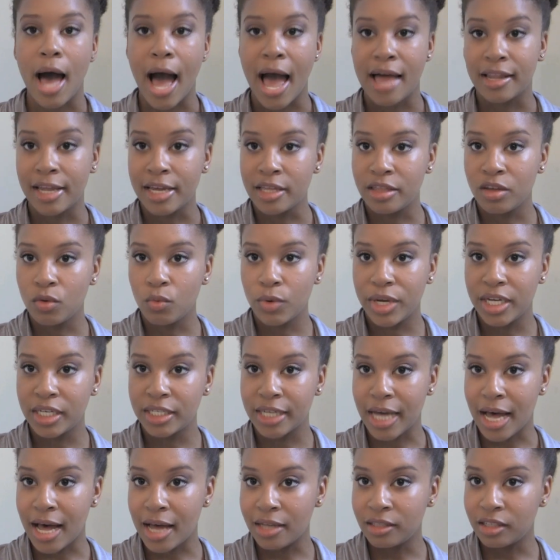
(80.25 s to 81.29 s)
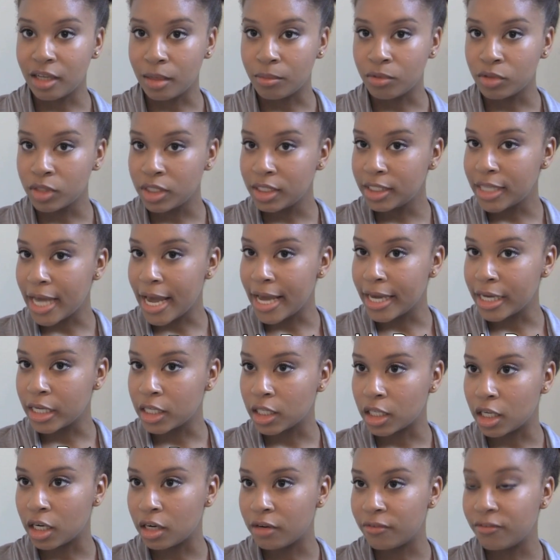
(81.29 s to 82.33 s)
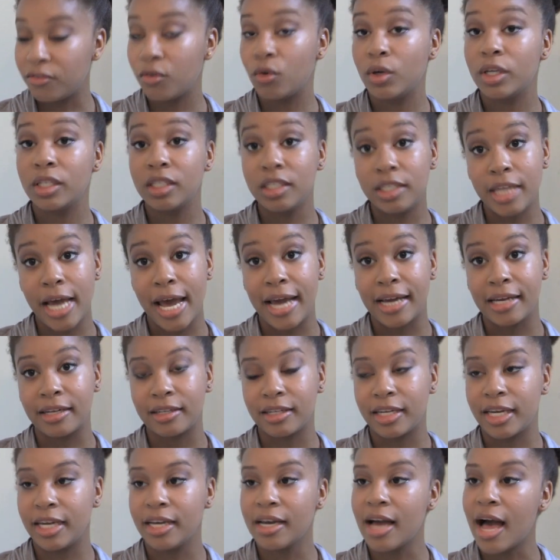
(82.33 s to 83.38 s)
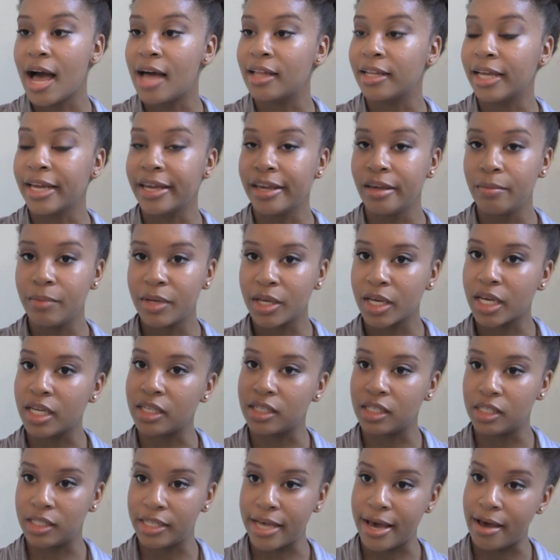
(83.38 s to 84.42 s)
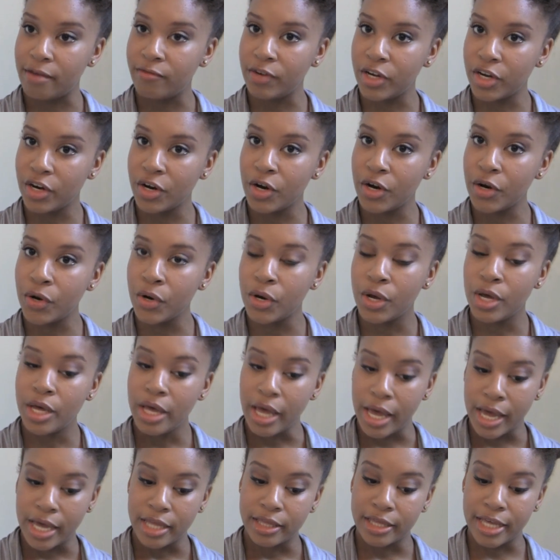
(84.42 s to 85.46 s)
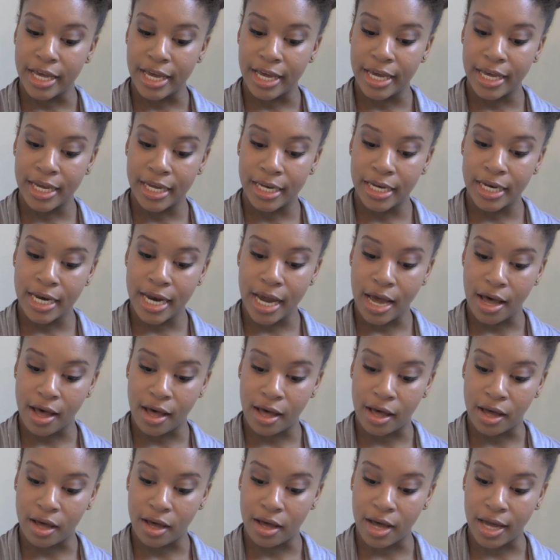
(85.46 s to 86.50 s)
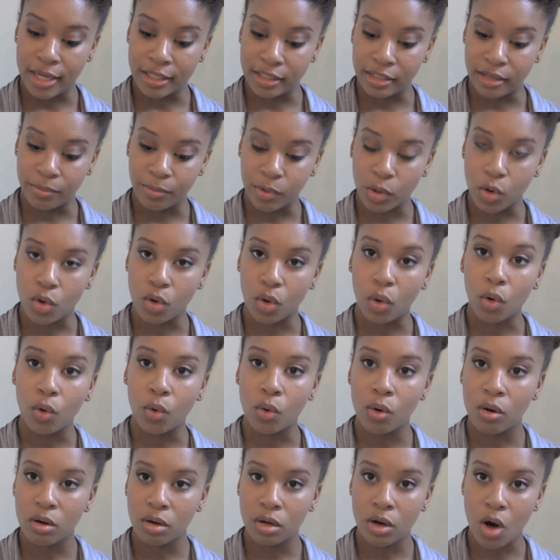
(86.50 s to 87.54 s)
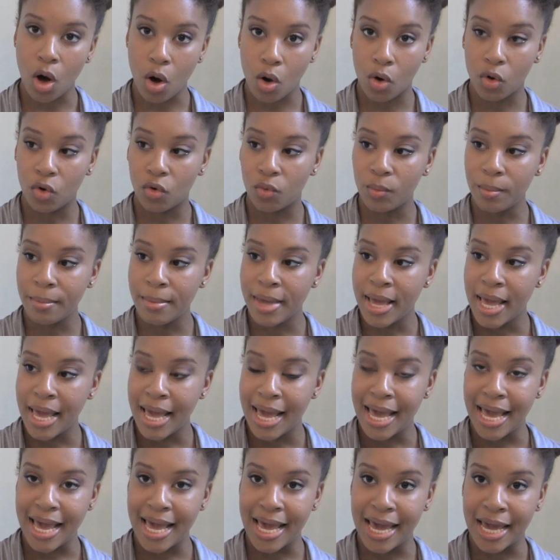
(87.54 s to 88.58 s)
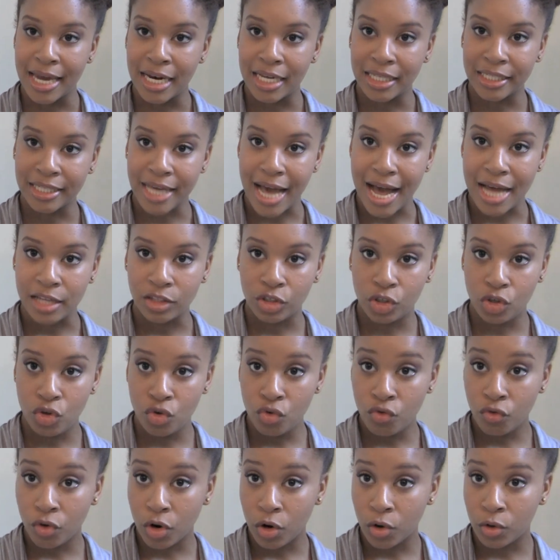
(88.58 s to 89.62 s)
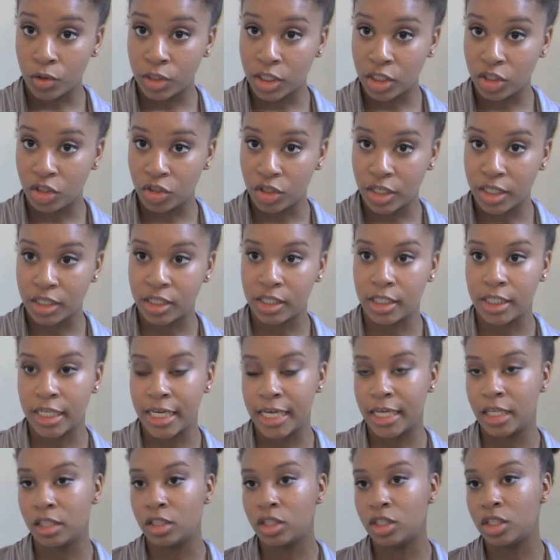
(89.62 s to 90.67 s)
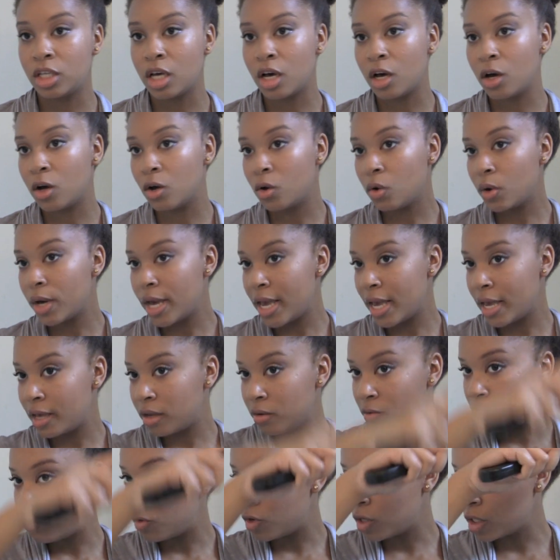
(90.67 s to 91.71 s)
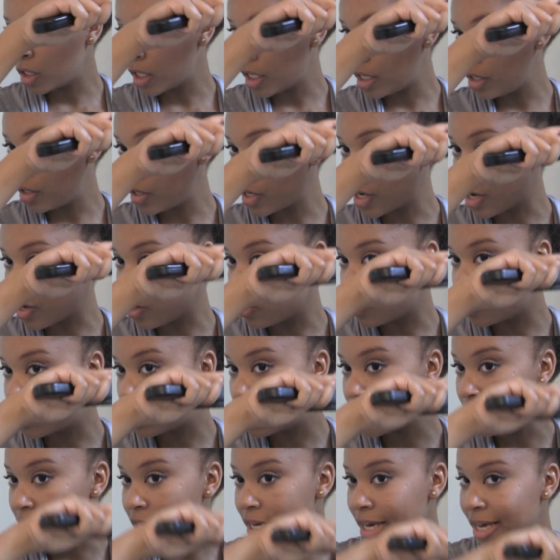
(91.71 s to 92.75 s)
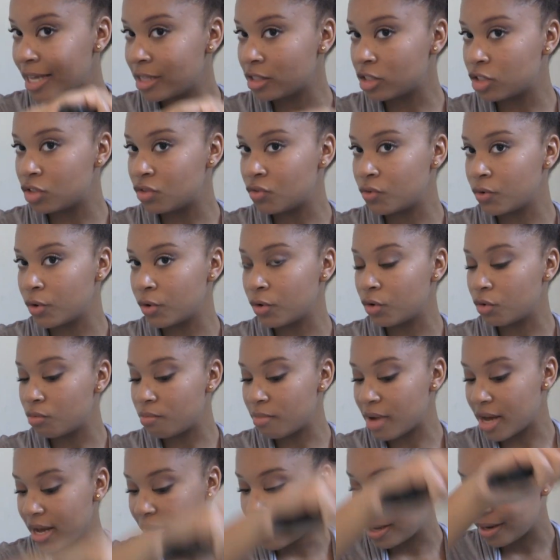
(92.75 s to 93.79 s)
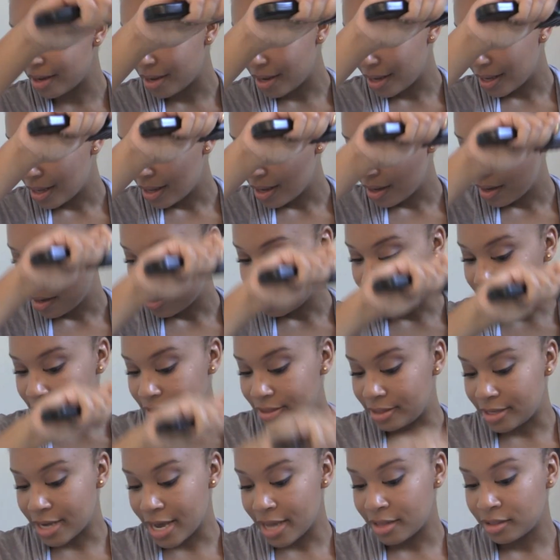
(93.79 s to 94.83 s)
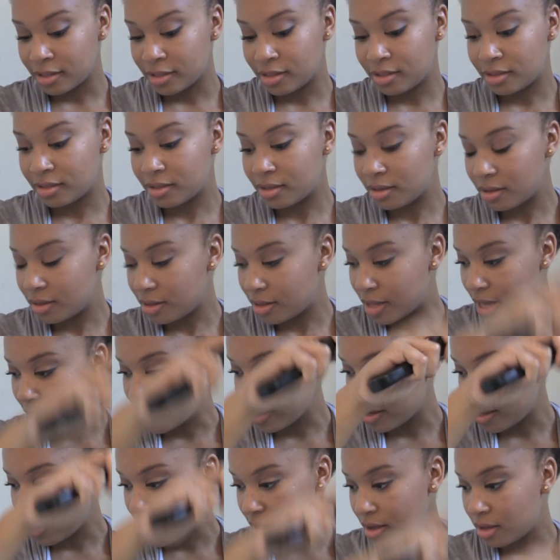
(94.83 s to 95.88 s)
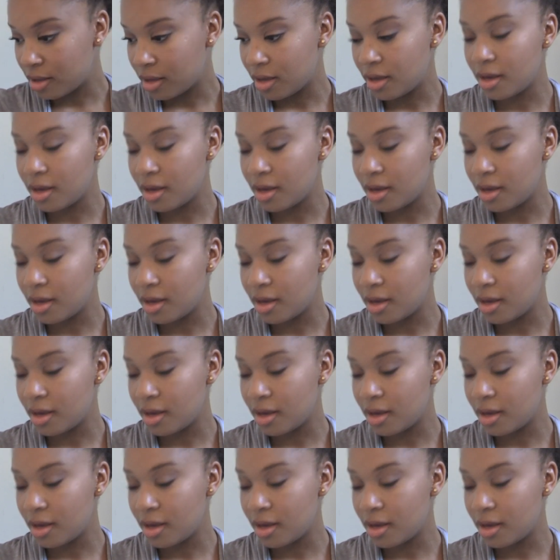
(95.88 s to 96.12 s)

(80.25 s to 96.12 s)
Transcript: I like the Weedah Double Detangler for detangling. I like it because it's heavier than a typical comb, and it's got 2 rows, as you can see, so it really, gets through my dense, thick